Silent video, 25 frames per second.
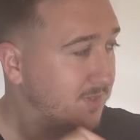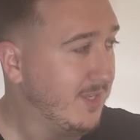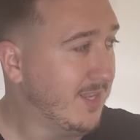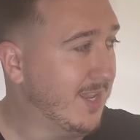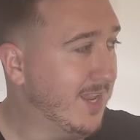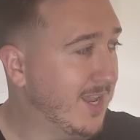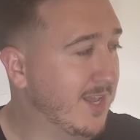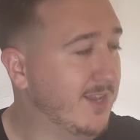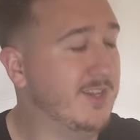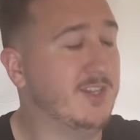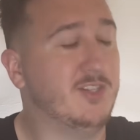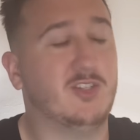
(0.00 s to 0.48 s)

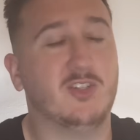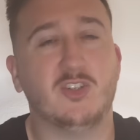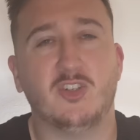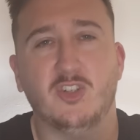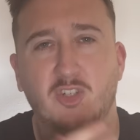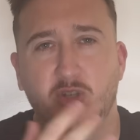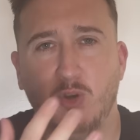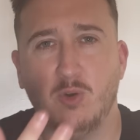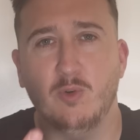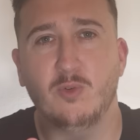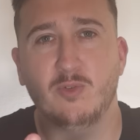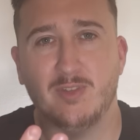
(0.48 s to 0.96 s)
And it just
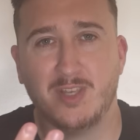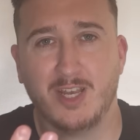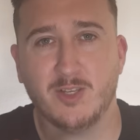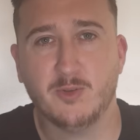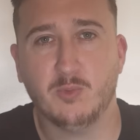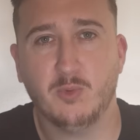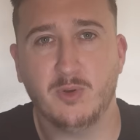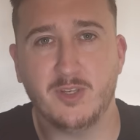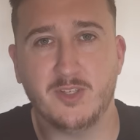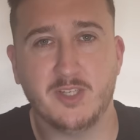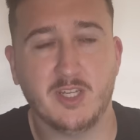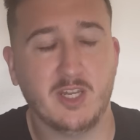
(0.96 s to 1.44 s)
shows that's
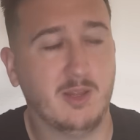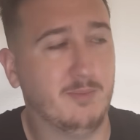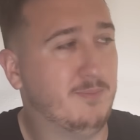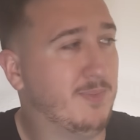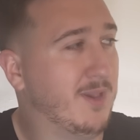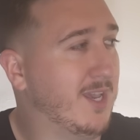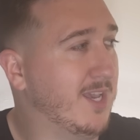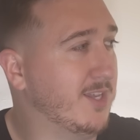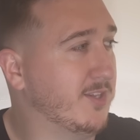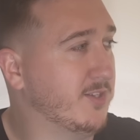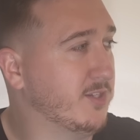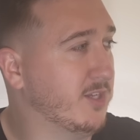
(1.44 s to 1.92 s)
what it's going to
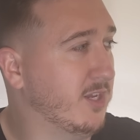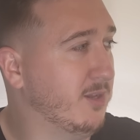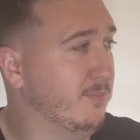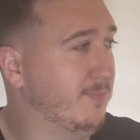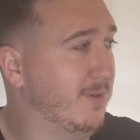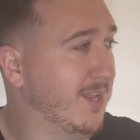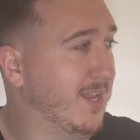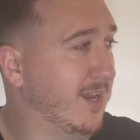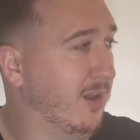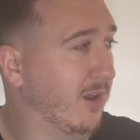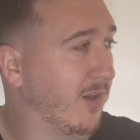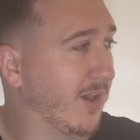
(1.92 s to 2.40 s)
be. It's going to
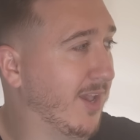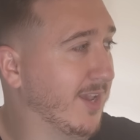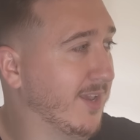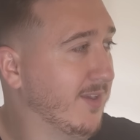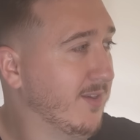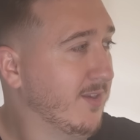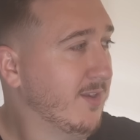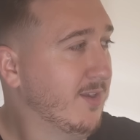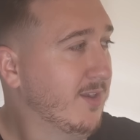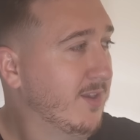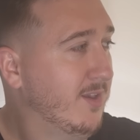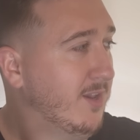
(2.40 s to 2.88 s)
be like,
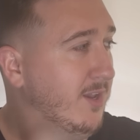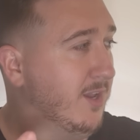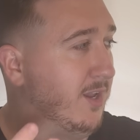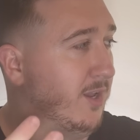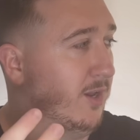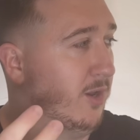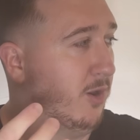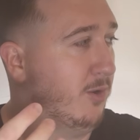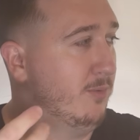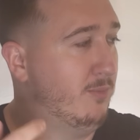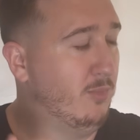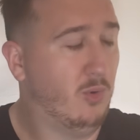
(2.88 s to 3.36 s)
you
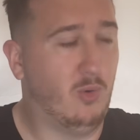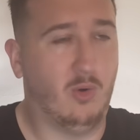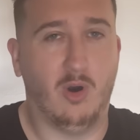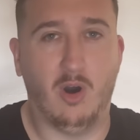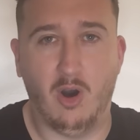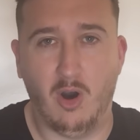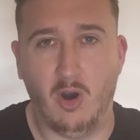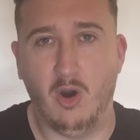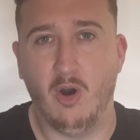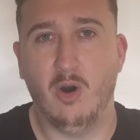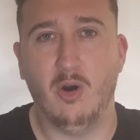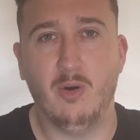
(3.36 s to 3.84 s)
know, more
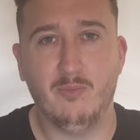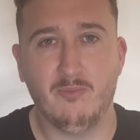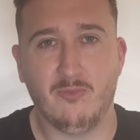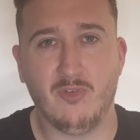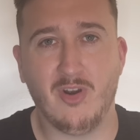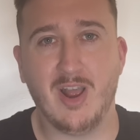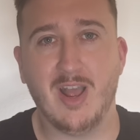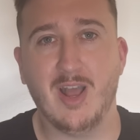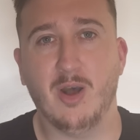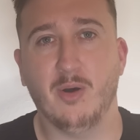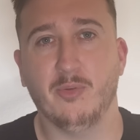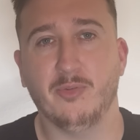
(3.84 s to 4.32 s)
arm
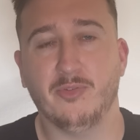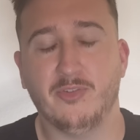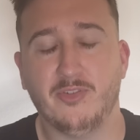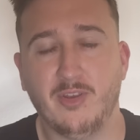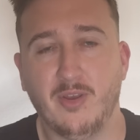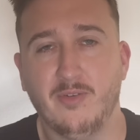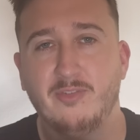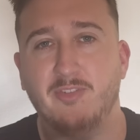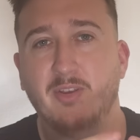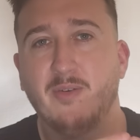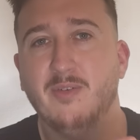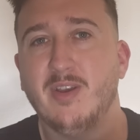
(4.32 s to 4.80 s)
round,
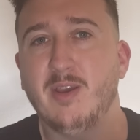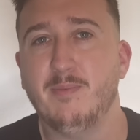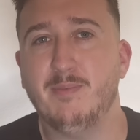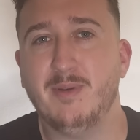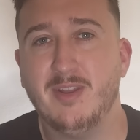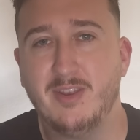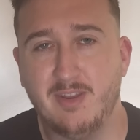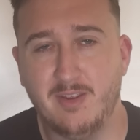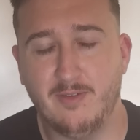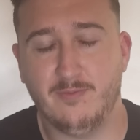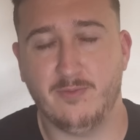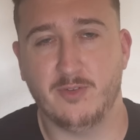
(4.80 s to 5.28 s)
something a
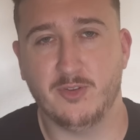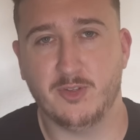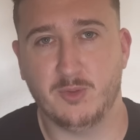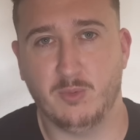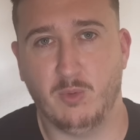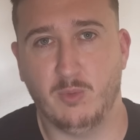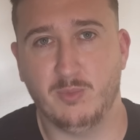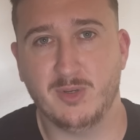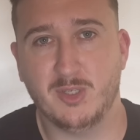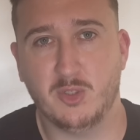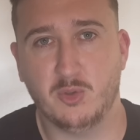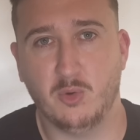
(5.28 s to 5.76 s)
bit different to
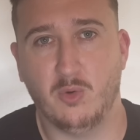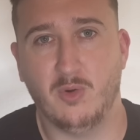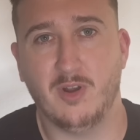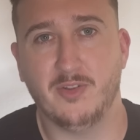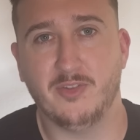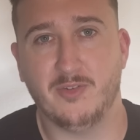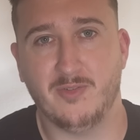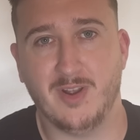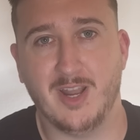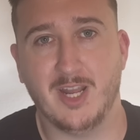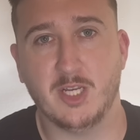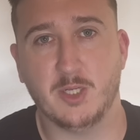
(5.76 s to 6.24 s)
what we saw
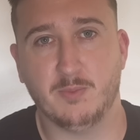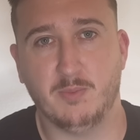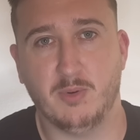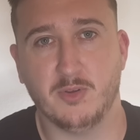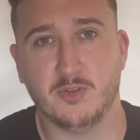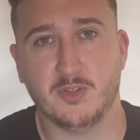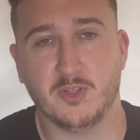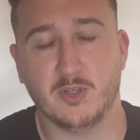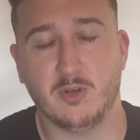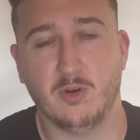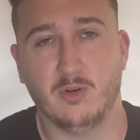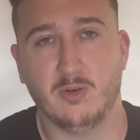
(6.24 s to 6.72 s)
under Ange
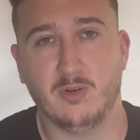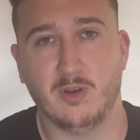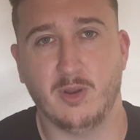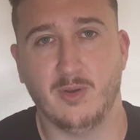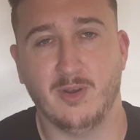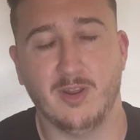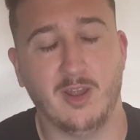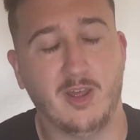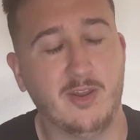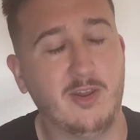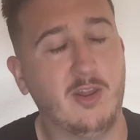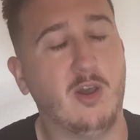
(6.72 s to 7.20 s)
Postecoglou.
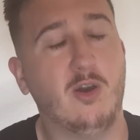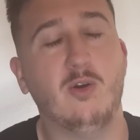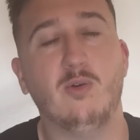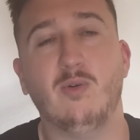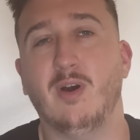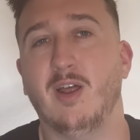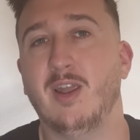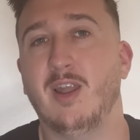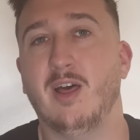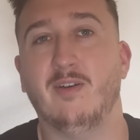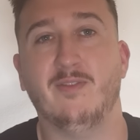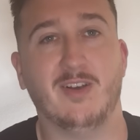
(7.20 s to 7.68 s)
And I know
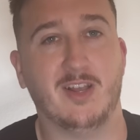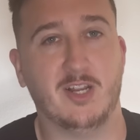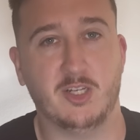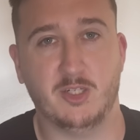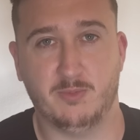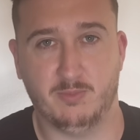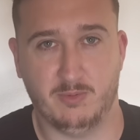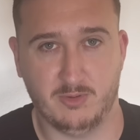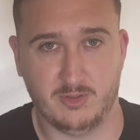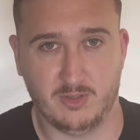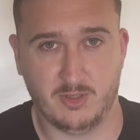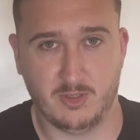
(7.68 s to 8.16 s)
I love Ange
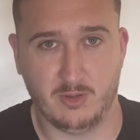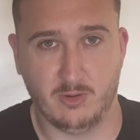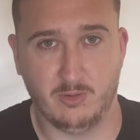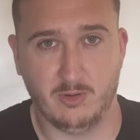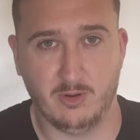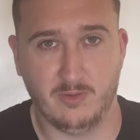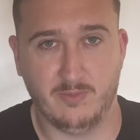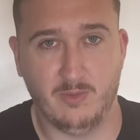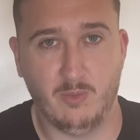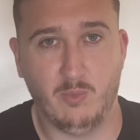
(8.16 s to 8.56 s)
Postecoglou for